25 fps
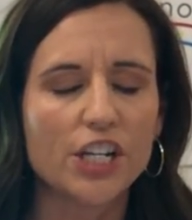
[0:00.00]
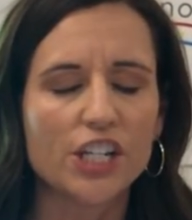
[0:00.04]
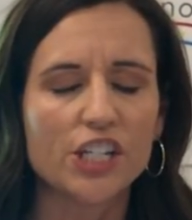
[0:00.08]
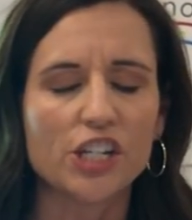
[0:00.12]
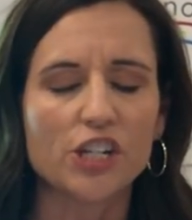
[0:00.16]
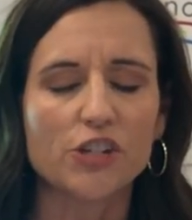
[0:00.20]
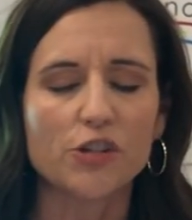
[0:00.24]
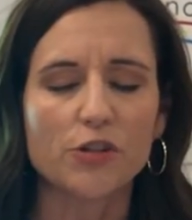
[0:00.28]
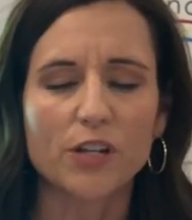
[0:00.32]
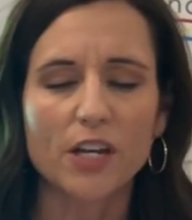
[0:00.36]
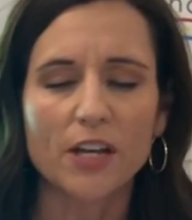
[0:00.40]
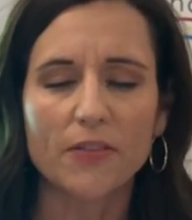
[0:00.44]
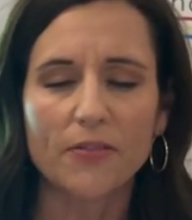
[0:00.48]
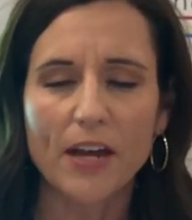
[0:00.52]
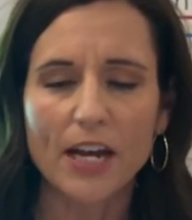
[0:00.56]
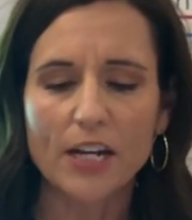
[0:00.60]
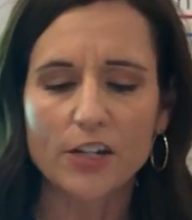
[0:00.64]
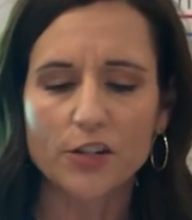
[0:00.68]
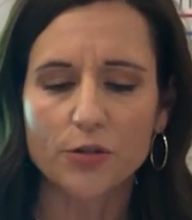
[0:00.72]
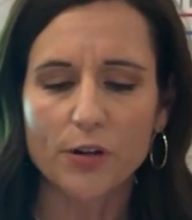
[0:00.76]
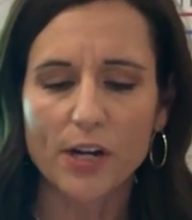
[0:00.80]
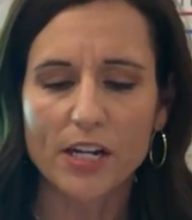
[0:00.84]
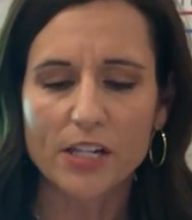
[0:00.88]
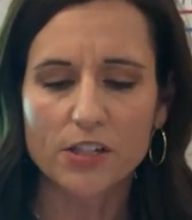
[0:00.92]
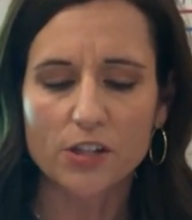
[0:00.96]
Did you get that
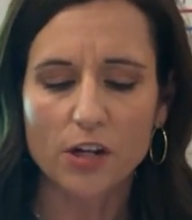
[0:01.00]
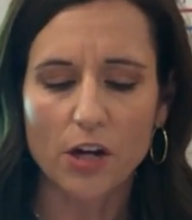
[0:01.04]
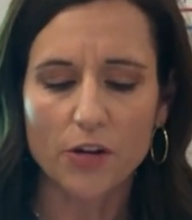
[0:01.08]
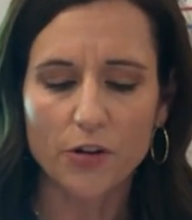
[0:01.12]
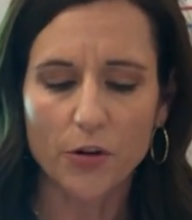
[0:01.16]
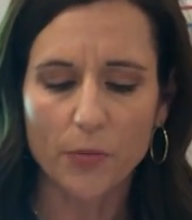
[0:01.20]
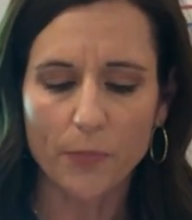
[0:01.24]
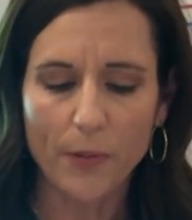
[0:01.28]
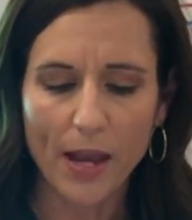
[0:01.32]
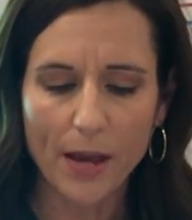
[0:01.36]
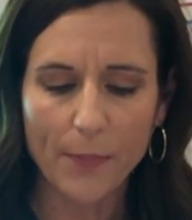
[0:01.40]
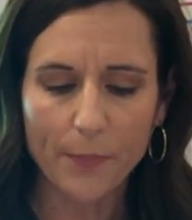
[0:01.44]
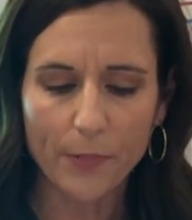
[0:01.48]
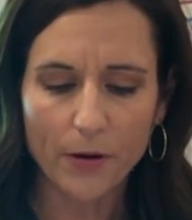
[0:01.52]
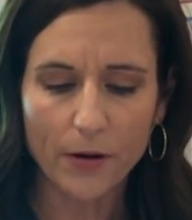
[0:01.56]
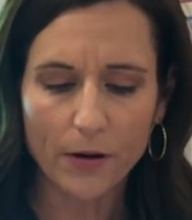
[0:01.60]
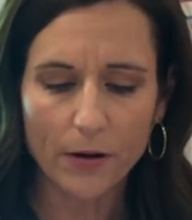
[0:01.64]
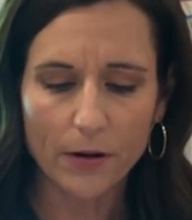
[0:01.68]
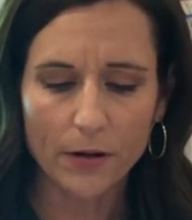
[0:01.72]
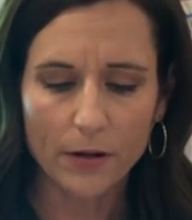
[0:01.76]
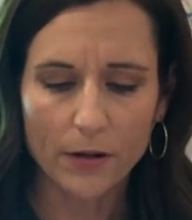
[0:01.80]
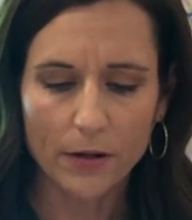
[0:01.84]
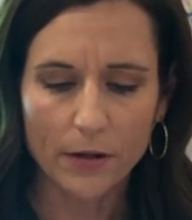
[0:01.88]
traced on your paper?